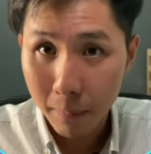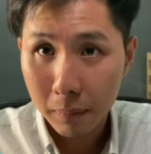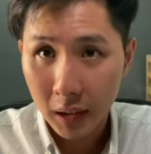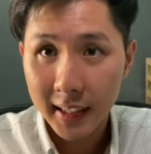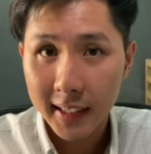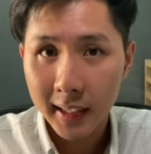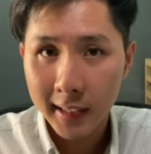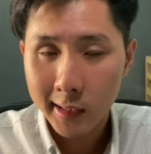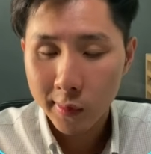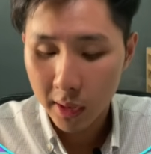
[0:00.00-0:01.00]
placed an
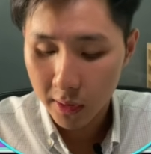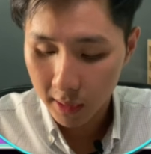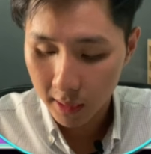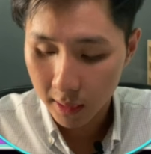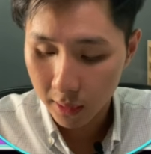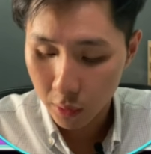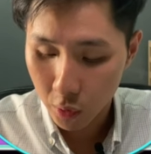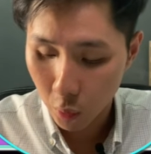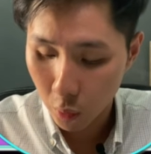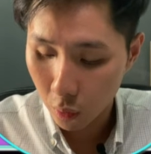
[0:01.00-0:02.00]
illustration here to
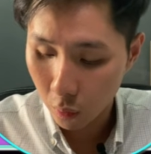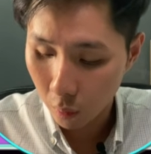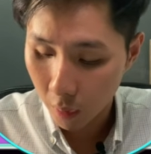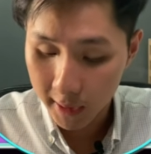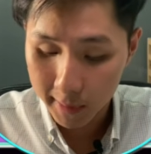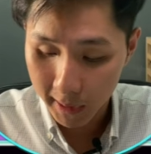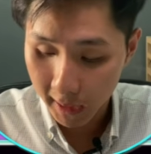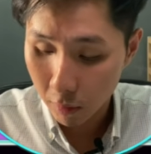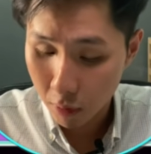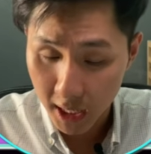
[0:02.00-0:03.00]
show you what is
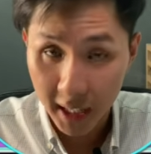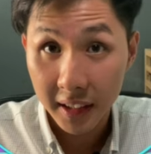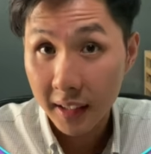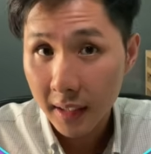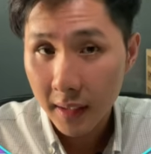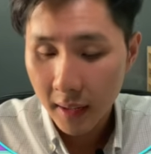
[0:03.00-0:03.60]
being created,